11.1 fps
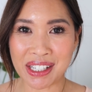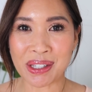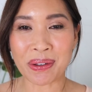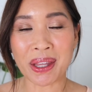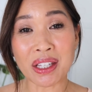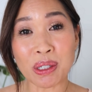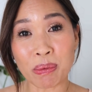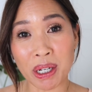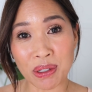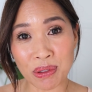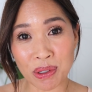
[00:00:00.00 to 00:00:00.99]
So that's why
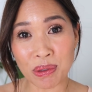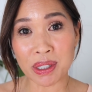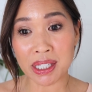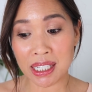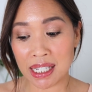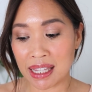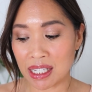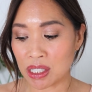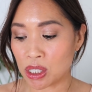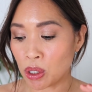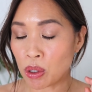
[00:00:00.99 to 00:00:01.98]
you do see
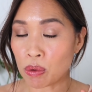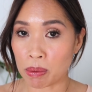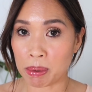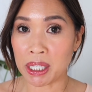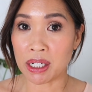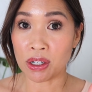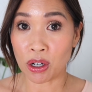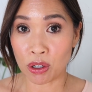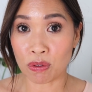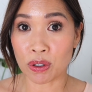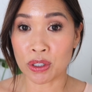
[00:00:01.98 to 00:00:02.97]
things repeated
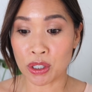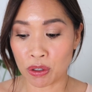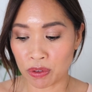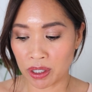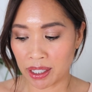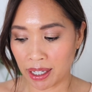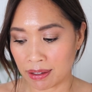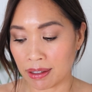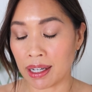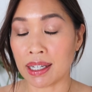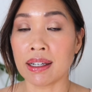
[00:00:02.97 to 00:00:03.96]
over and over again,
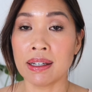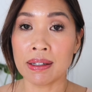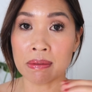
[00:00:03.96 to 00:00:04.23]
like